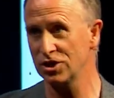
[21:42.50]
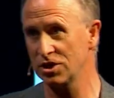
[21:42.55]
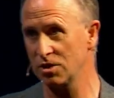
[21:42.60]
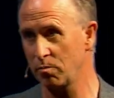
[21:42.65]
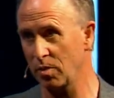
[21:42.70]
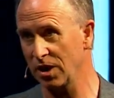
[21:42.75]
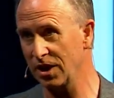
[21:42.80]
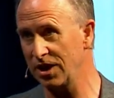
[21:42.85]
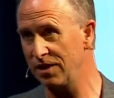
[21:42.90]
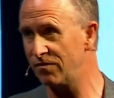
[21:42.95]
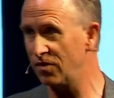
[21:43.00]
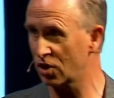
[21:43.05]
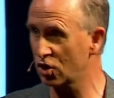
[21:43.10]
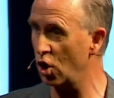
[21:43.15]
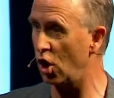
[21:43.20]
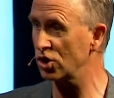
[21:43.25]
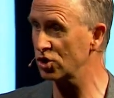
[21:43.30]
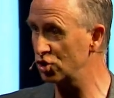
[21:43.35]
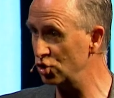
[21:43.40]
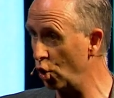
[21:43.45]
to believe that
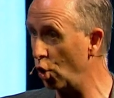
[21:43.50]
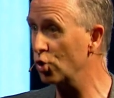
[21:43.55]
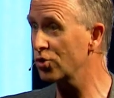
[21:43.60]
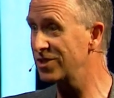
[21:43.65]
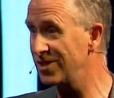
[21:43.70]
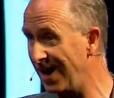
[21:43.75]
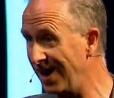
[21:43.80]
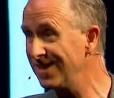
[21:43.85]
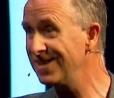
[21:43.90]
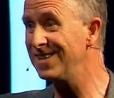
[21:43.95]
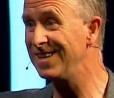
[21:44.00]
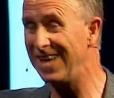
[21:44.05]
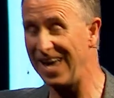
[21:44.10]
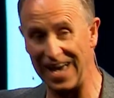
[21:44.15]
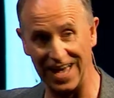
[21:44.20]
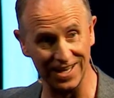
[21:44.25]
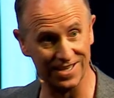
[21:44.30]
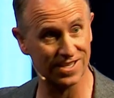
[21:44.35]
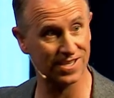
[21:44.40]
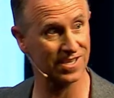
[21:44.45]
God's not done
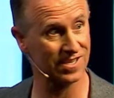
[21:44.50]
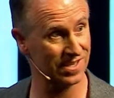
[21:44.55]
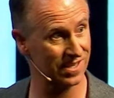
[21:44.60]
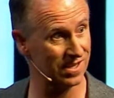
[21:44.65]
yet.